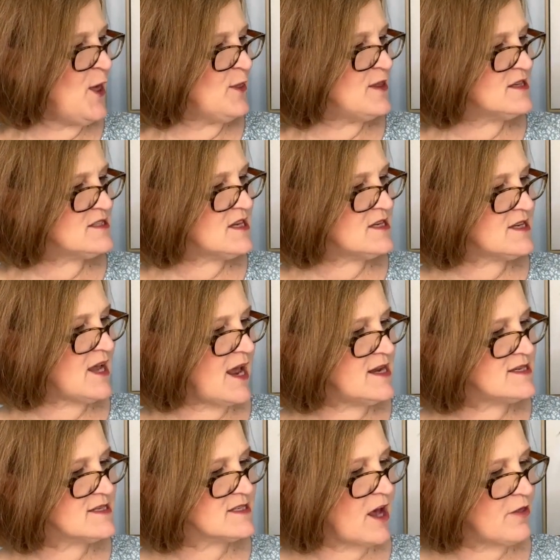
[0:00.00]
This is
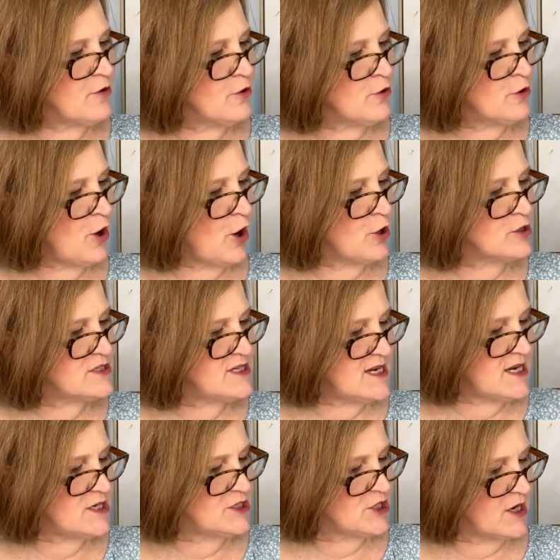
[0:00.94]
a Southern
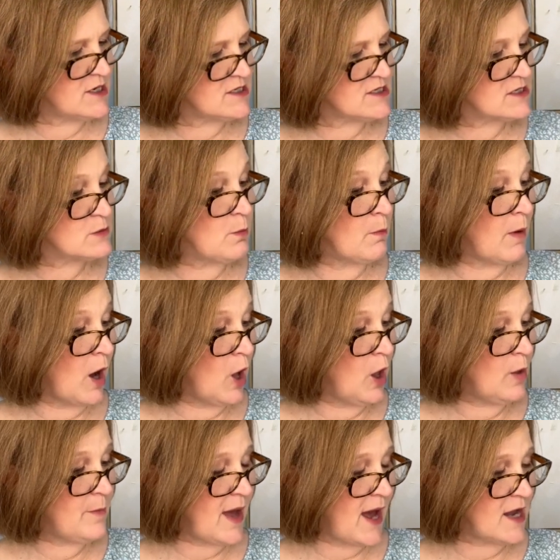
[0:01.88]
Artisan
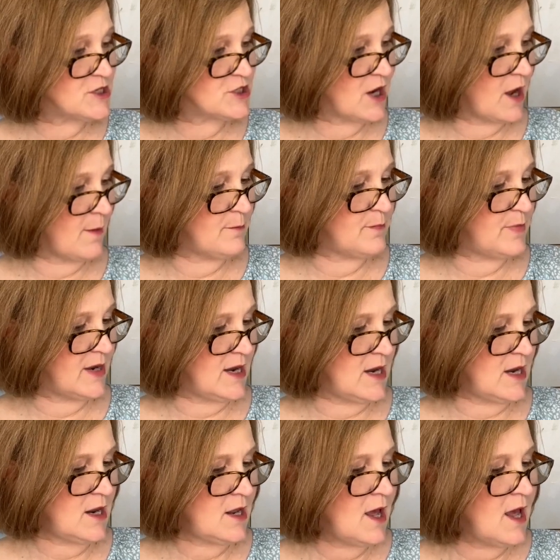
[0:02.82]
small batch
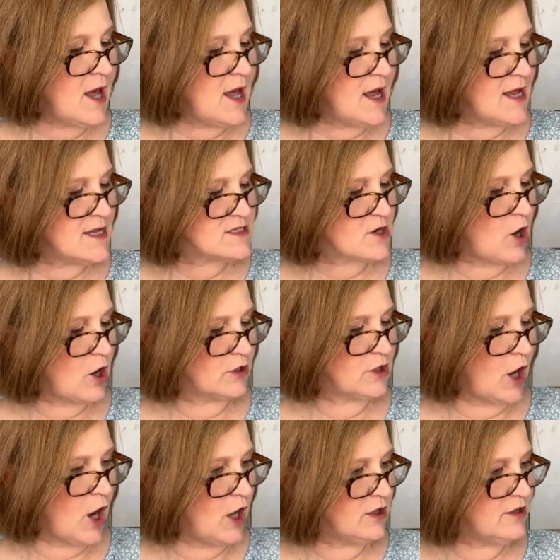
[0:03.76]
company. It's
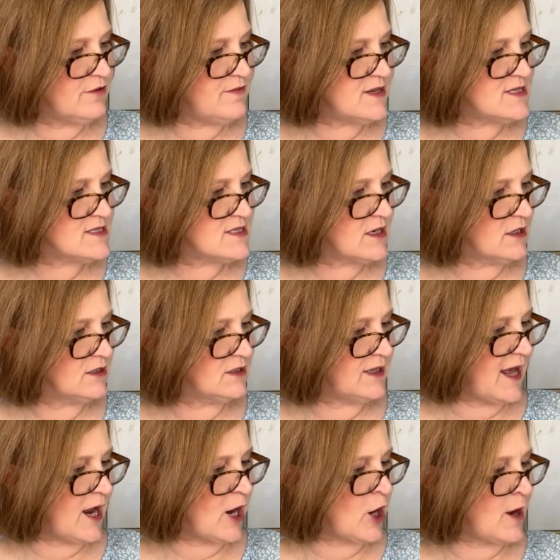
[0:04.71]
called Olive and
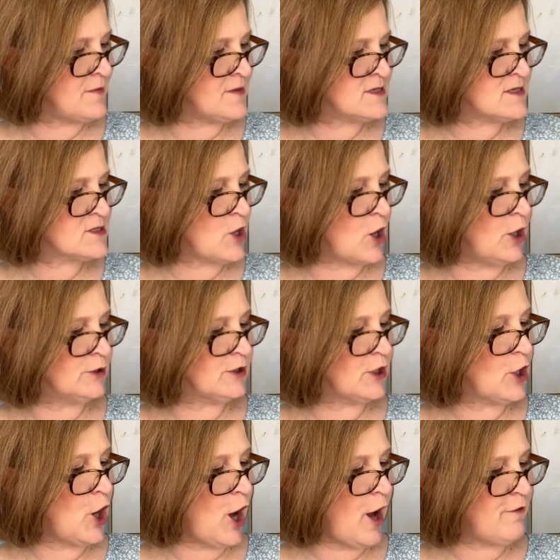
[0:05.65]
Sinclair, and this is
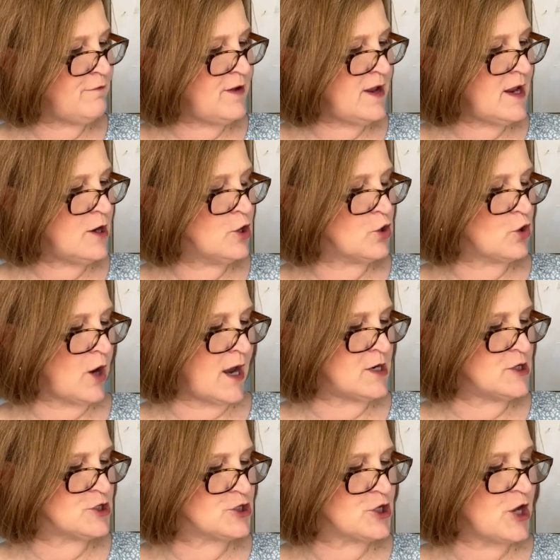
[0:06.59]
called Coffee
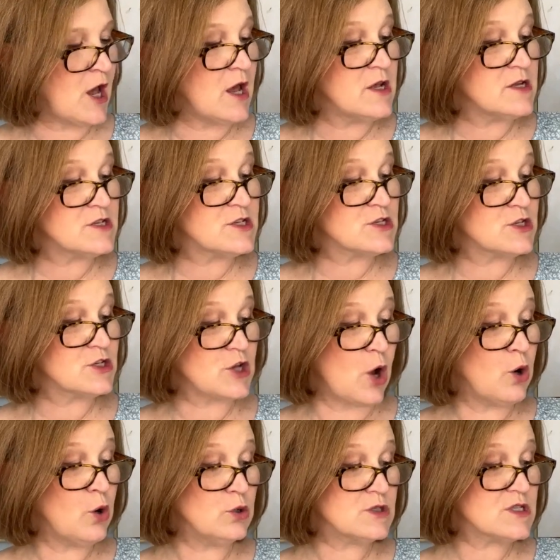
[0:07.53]
Crunch.
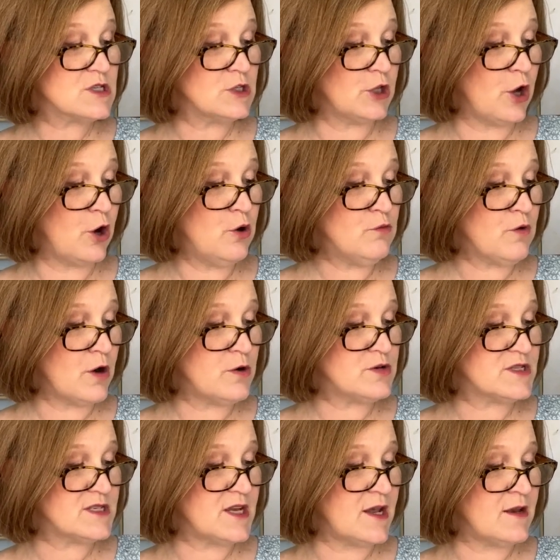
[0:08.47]
So slow
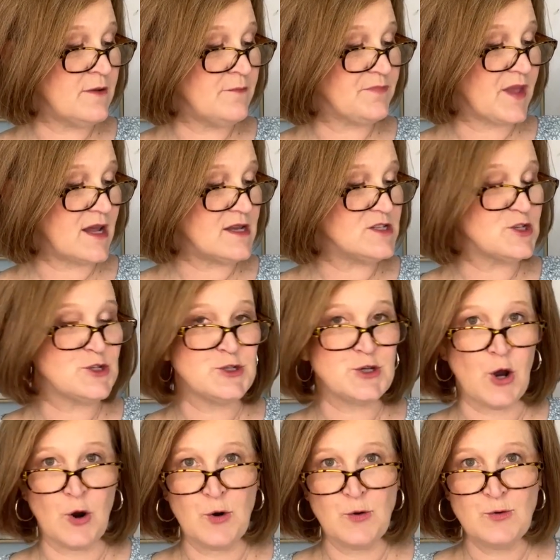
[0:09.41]
roasted and
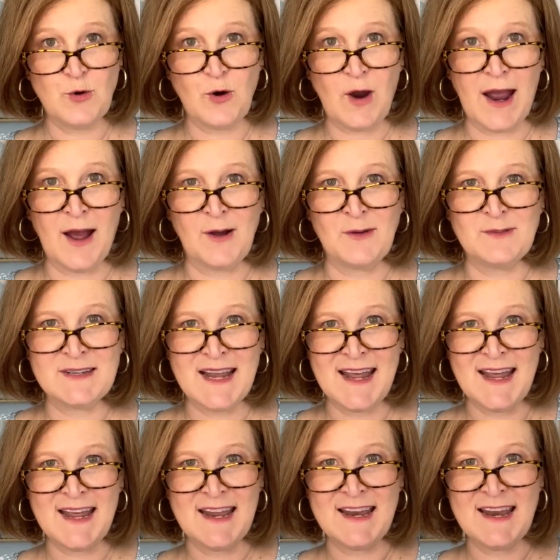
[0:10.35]
stone ground
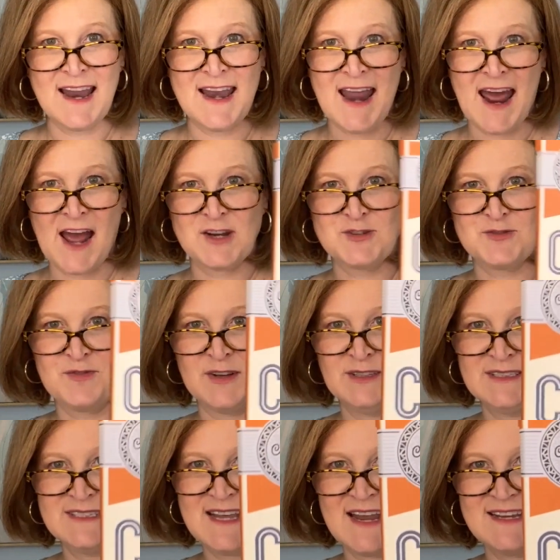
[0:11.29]
in
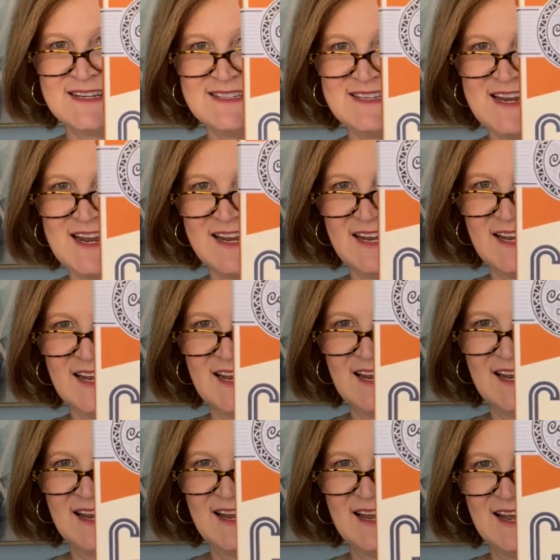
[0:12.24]
Nashville, Tennessee.